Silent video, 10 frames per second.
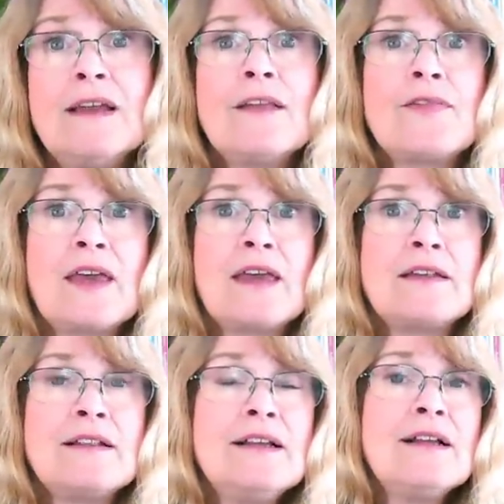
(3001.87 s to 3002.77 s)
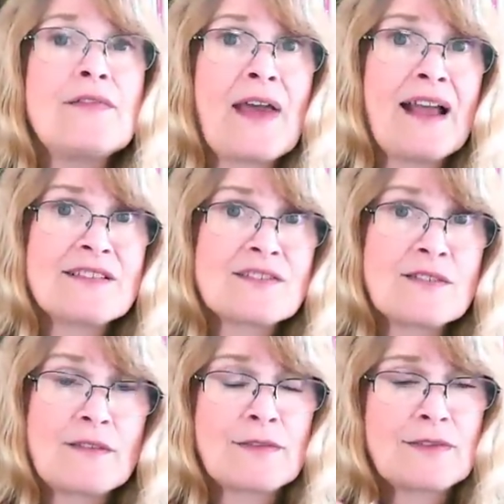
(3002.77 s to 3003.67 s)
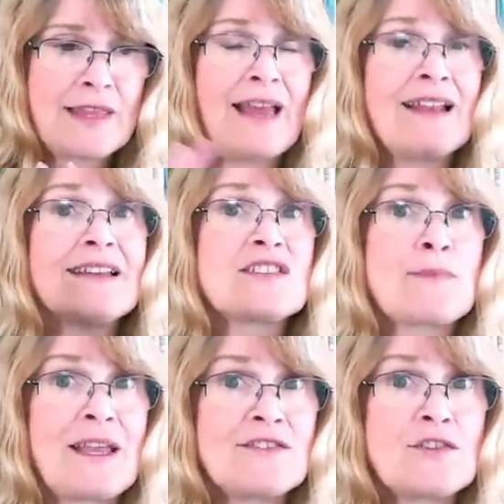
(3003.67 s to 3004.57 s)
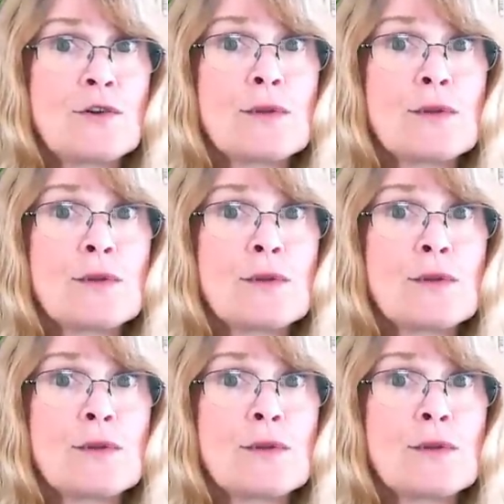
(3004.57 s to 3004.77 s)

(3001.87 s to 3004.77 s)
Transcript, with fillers: then that's that expands in your